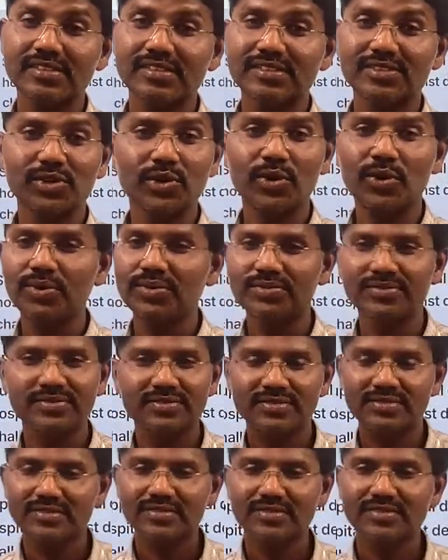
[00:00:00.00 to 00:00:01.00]
No,
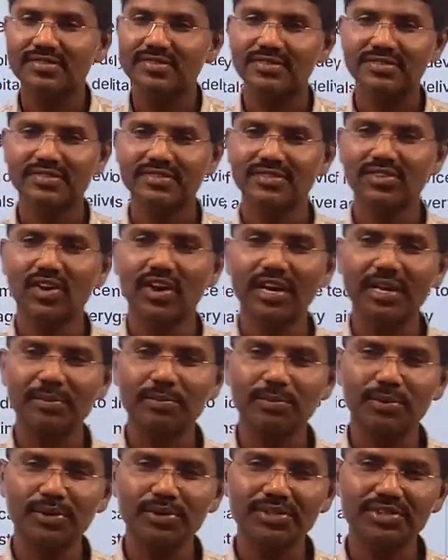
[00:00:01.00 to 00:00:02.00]
not
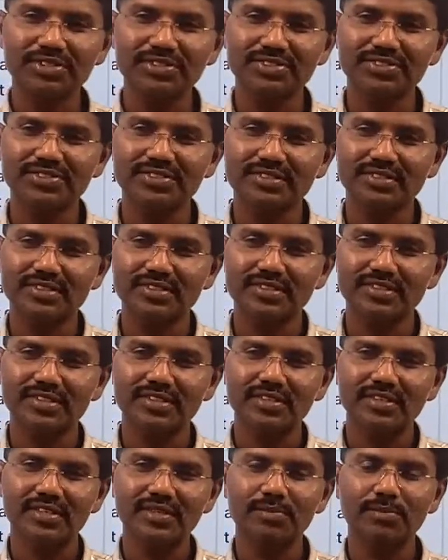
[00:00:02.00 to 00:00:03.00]
import.
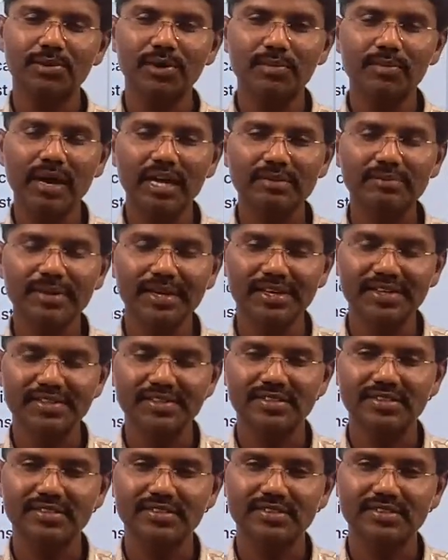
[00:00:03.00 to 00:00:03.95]
Import baad mein.